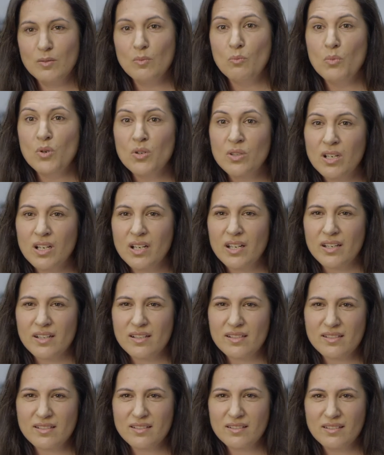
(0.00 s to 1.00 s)
more
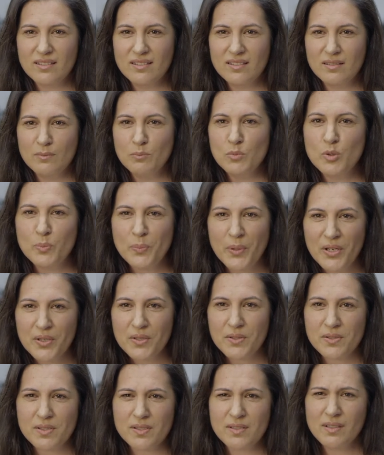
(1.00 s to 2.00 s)
likes, more
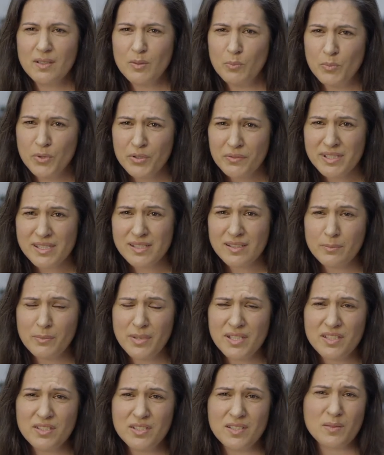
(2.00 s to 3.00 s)
posts, more instant
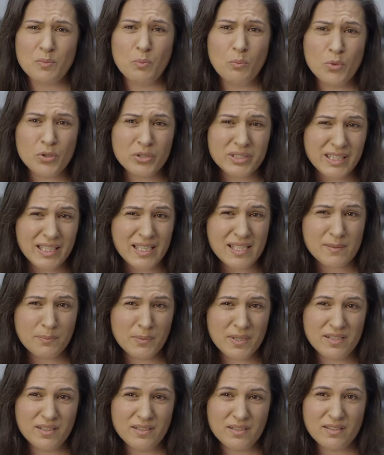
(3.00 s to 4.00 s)
messages, more text
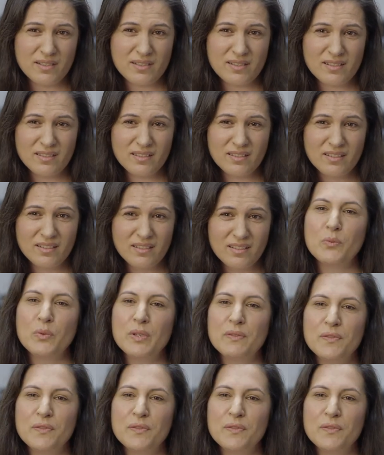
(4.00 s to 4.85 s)
messages we're